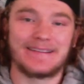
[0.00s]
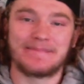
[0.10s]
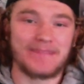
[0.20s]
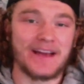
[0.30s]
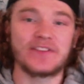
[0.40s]

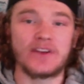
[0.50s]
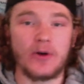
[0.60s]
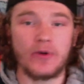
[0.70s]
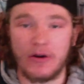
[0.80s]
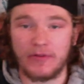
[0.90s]
That's a
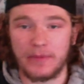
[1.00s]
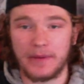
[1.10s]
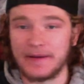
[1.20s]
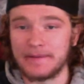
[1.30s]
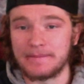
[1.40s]
no-go for
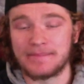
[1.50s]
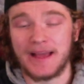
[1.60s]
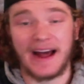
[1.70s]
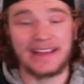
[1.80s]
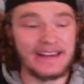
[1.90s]
me.
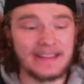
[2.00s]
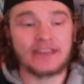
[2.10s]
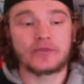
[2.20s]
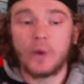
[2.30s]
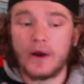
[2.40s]
I think
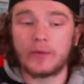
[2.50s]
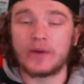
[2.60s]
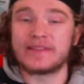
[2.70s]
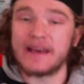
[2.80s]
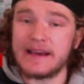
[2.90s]
that's what it
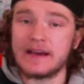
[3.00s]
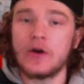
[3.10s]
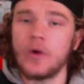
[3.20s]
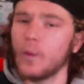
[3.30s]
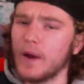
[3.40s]
would take.
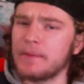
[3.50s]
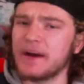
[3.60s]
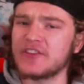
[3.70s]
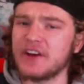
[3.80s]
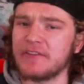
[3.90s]

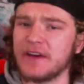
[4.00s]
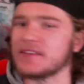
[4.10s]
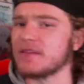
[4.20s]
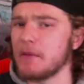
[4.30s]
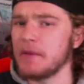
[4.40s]
Winnipeg Jet fans,
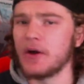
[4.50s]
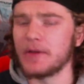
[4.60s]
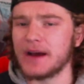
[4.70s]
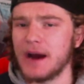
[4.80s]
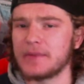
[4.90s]
let me know in the
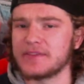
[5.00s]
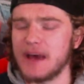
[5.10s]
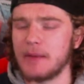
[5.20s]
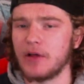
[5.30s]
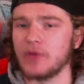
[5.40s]
comments
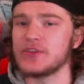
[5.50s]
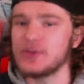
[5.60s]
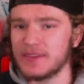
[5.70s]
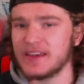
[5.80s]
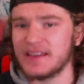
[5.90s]
down below. Do you
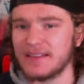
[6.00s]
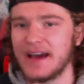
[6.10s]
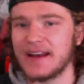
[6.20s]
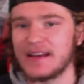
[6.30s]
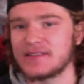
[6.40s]
think
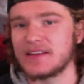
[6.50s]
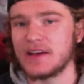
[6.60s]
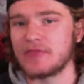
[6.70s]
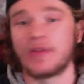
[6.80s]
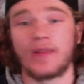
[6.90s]
that is a
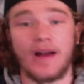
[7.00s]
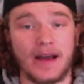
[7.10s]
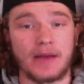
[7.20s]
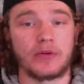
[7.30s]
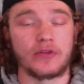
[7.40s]

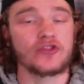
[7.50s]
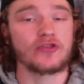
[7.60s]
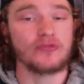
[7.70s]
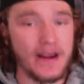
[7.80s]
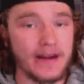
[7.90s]
reliable
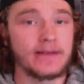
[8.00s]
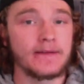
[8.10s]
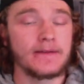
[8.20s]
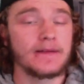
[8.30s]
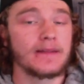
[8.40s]
trade?
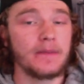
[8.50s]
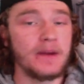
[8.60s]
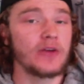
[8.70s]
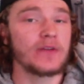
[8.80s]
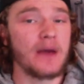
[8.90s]
Let me
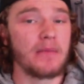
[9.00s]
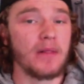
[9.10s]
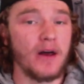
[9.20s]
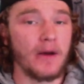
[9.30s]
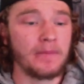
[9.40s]
know down
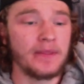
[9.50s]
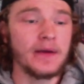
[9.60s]
below.